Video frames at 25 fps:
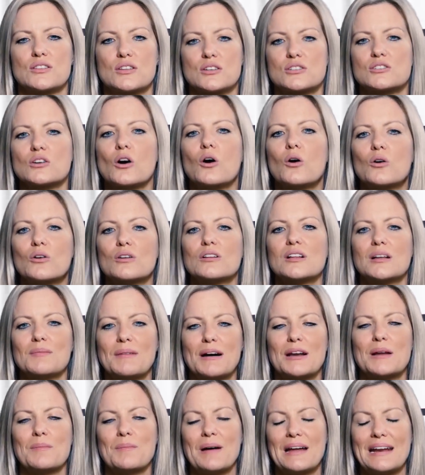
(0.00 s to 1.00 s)
the total
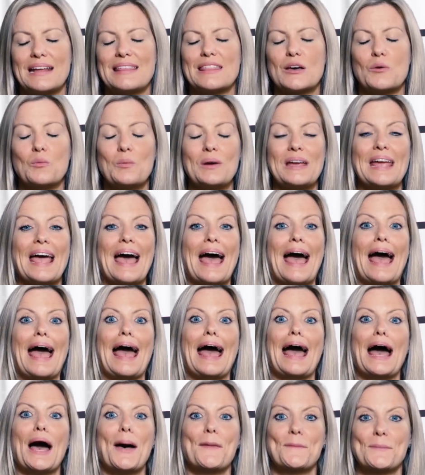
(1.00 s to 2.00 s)
amount of money that we
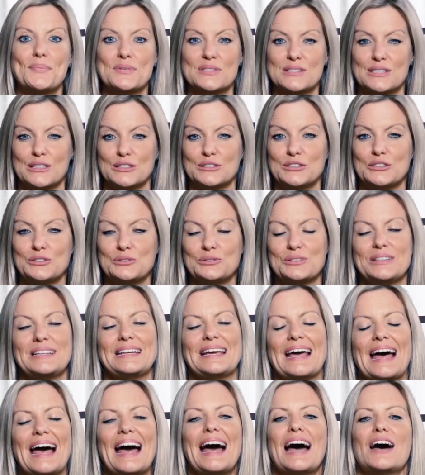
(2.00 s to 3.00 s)

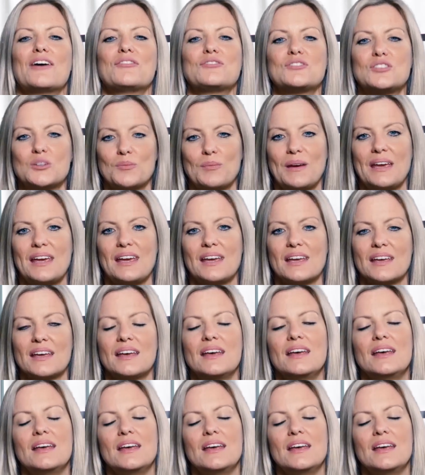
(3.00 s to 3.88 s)
absolutely have to make